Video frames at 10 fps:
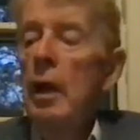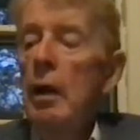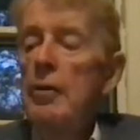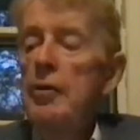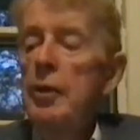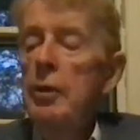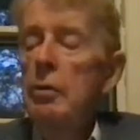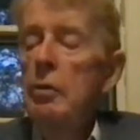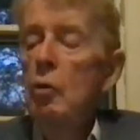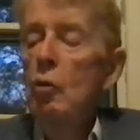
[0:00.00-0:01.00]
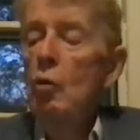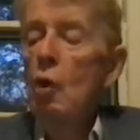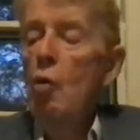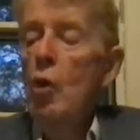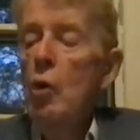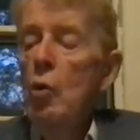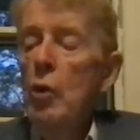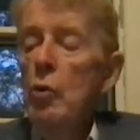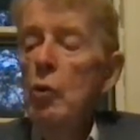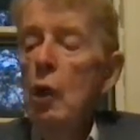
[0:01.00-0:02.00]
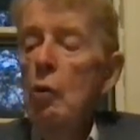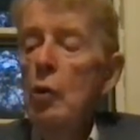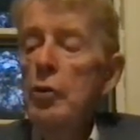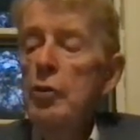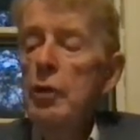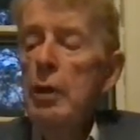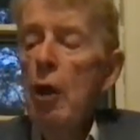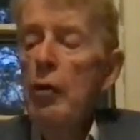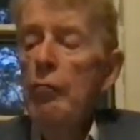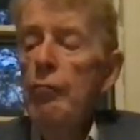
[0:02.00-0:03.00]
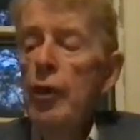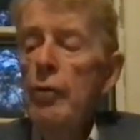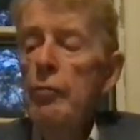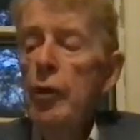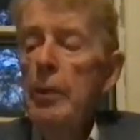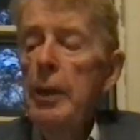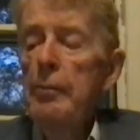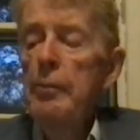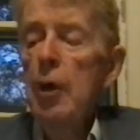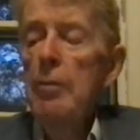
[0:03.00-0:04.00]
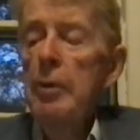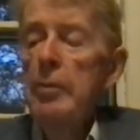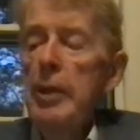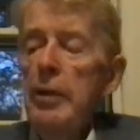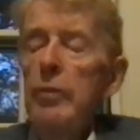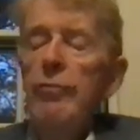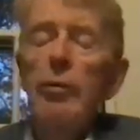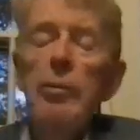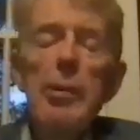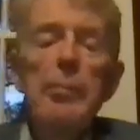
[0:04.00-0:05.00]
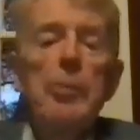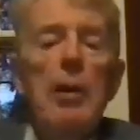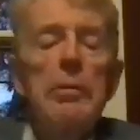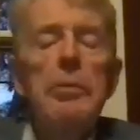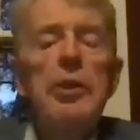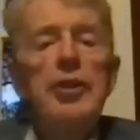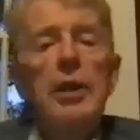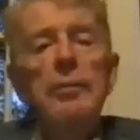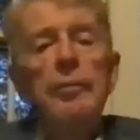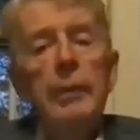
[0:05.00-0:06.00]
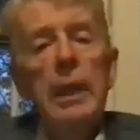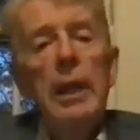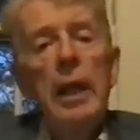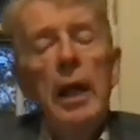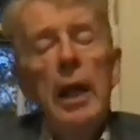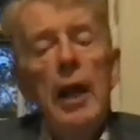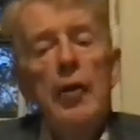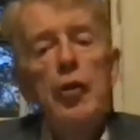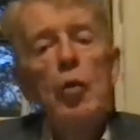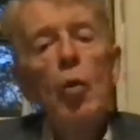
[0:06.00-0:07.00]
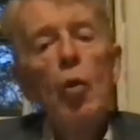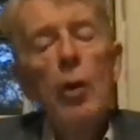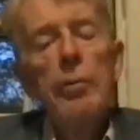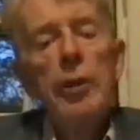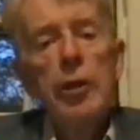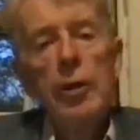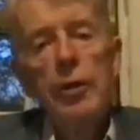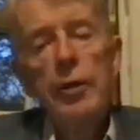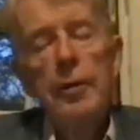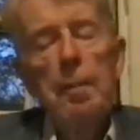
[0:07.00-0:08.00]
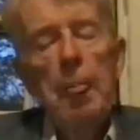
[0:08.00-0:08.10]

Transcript: All right, so what is the fundamental problem here? The fundamental problem is that as you warm the earth,